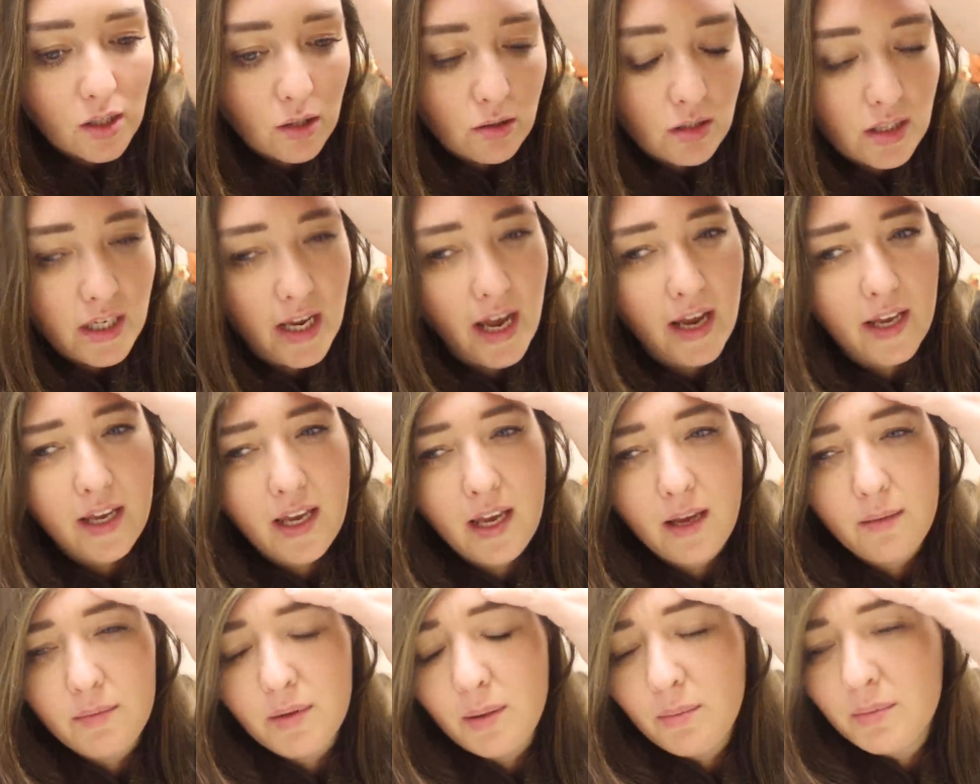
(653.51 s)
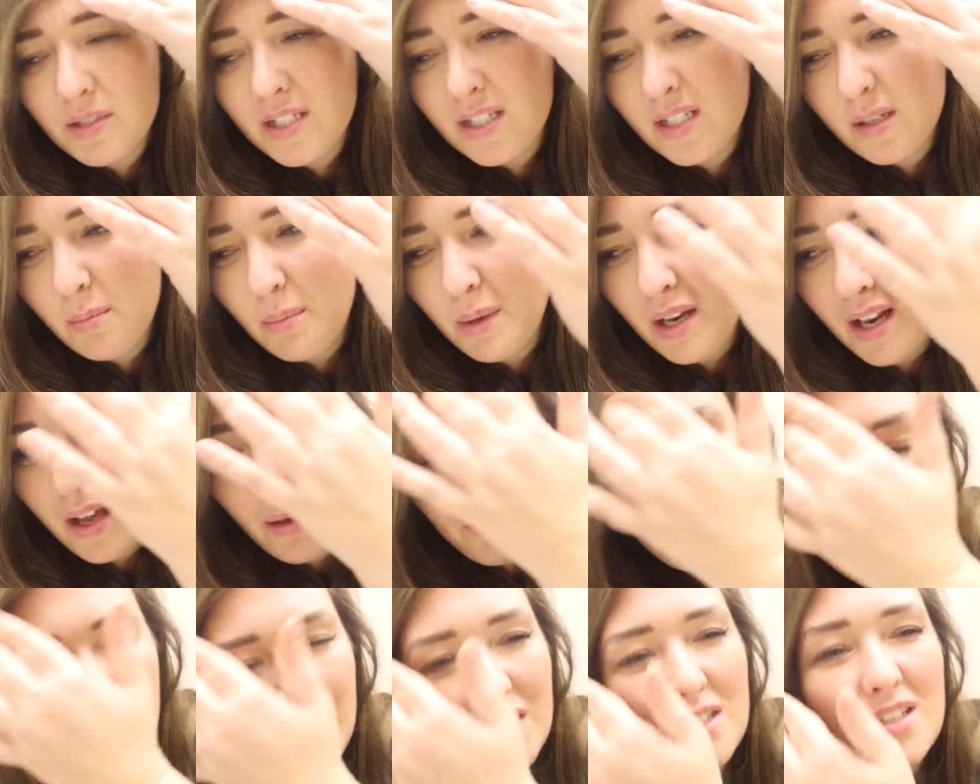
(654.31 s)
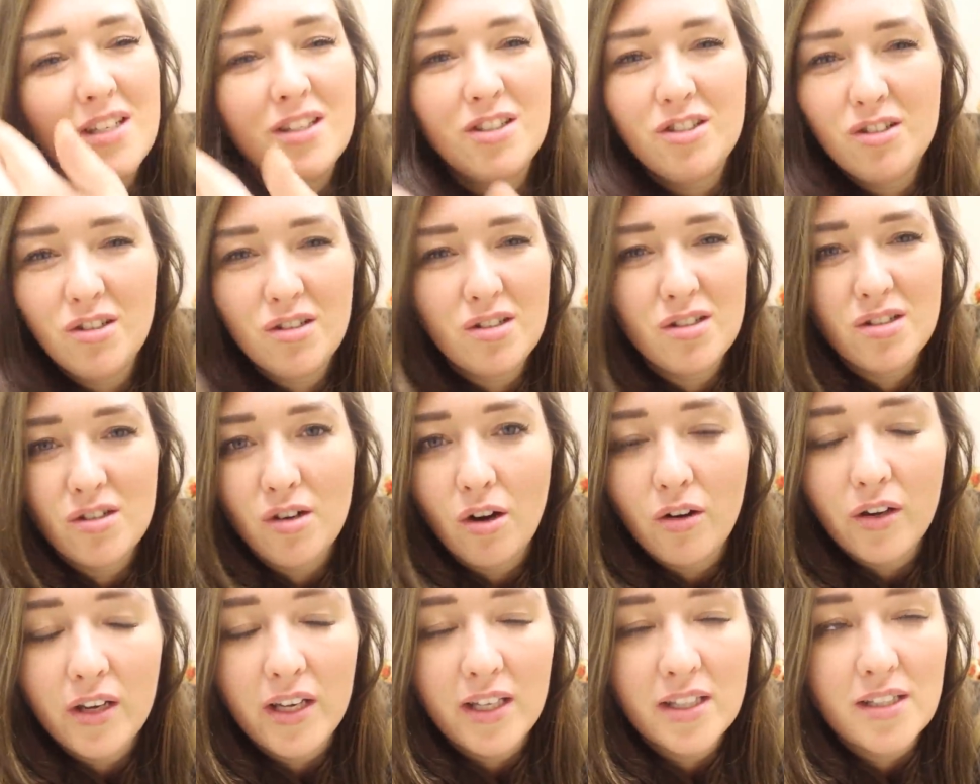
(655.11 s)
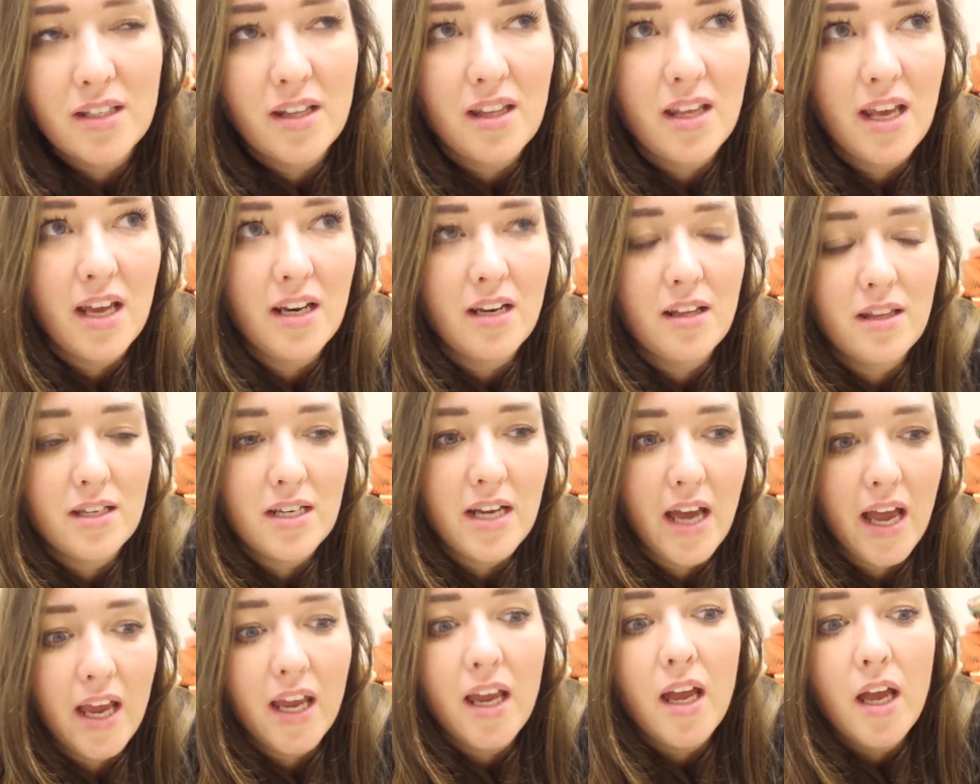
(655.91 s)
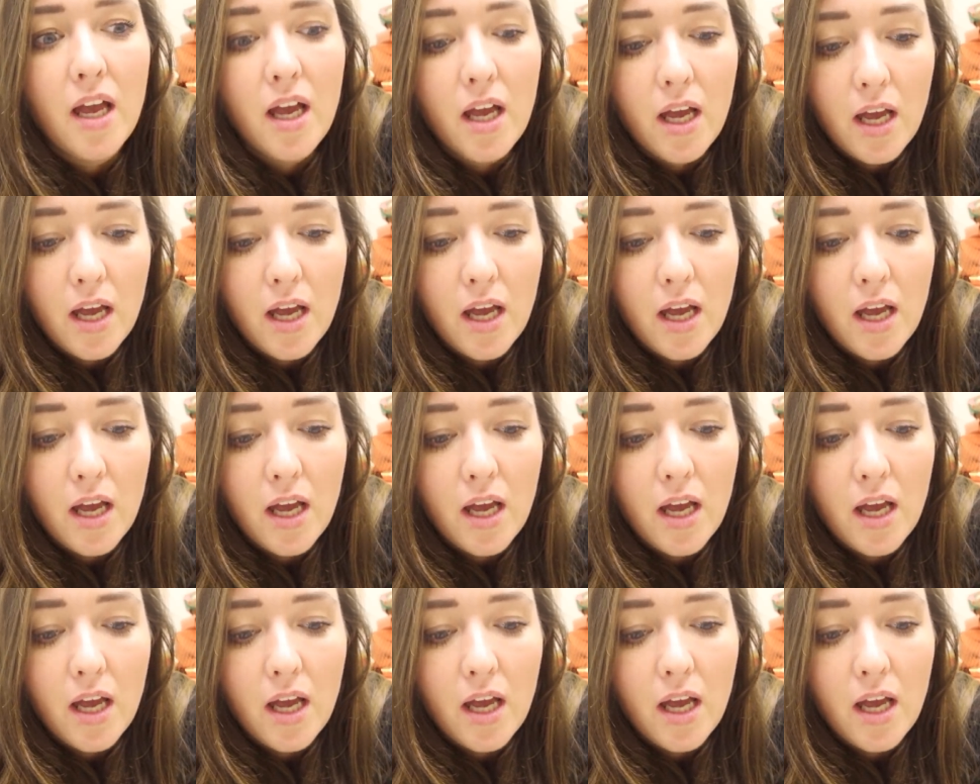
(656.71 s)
Usually I keep them similar because it's just stockings at the end of the day.